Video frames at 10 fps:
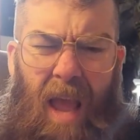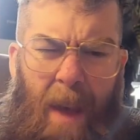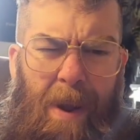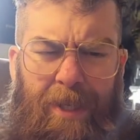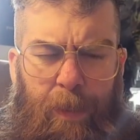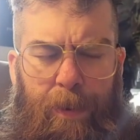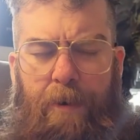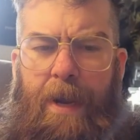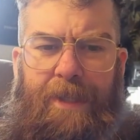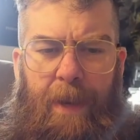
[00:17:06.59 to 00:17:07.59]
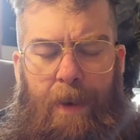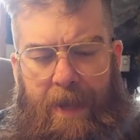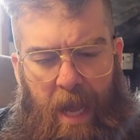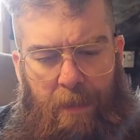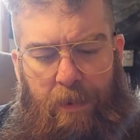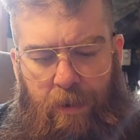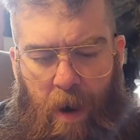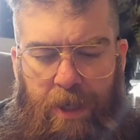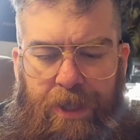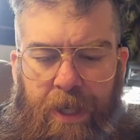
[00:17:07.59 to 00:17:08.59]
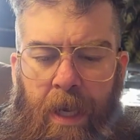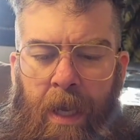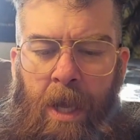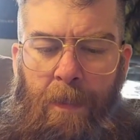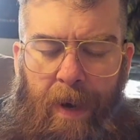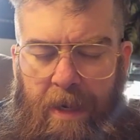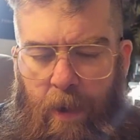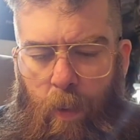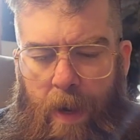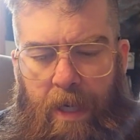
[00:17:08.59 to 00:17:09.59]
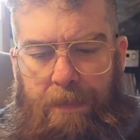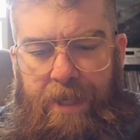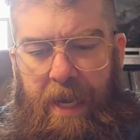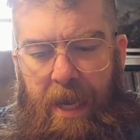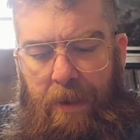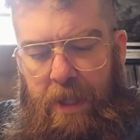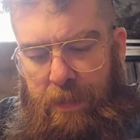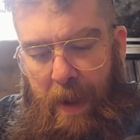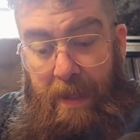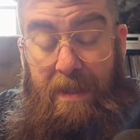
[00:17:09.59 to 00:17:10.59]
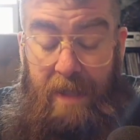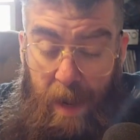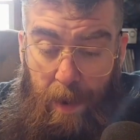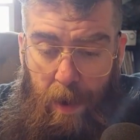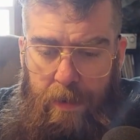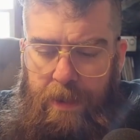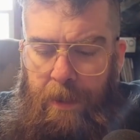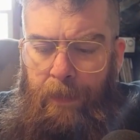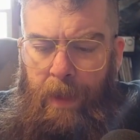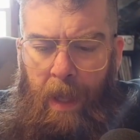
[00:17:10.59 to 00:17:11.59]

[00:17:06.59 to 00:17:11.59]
I'm not super crazy about that album Crushed, but I did wind up checking out this band's demos,